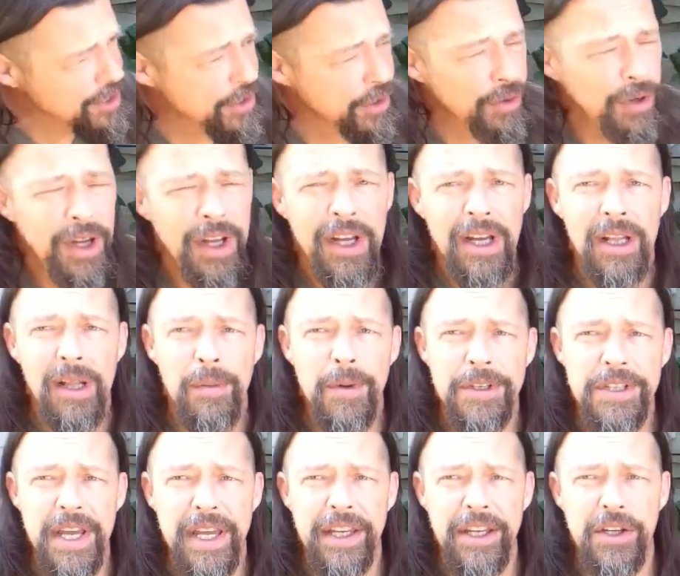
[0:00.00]
so let me
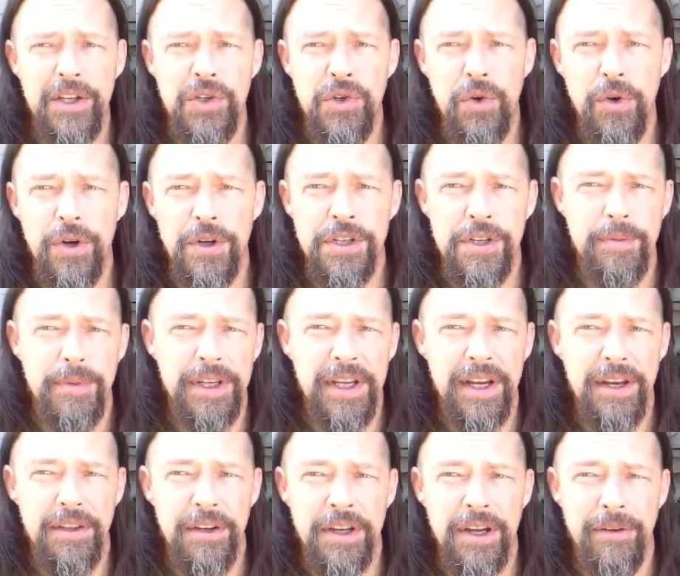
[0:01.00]
take you a tour of some of the
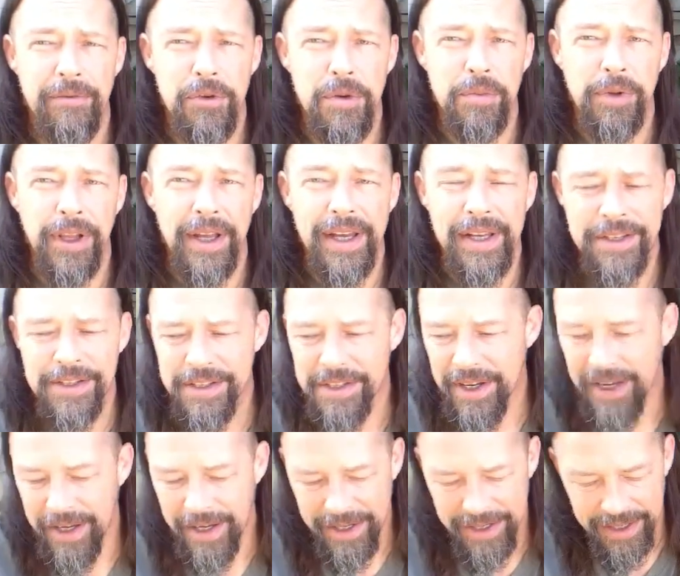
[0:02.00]
other comfrey plants
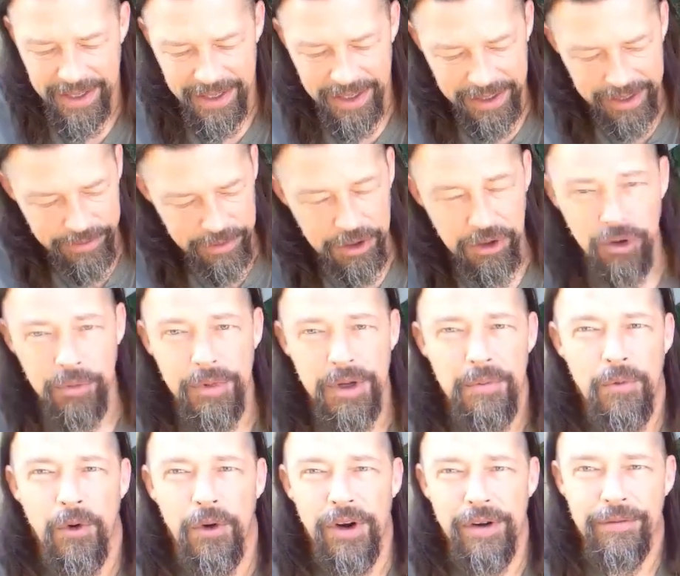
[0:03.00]
and give you a little bit
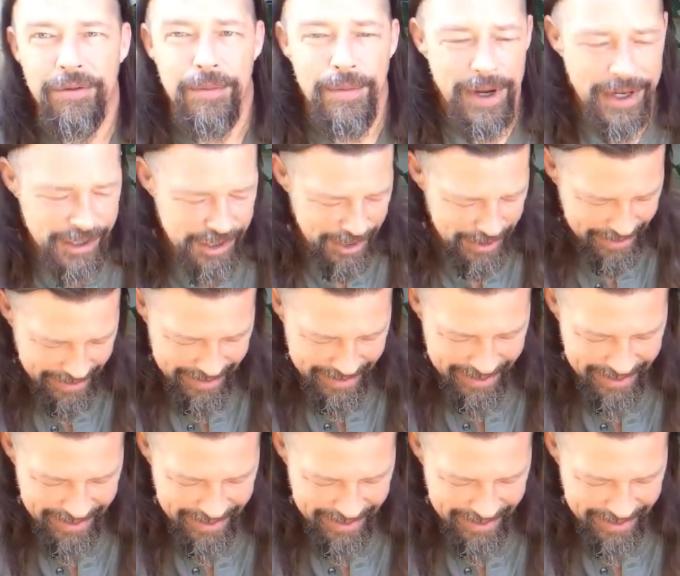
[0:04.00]
more information.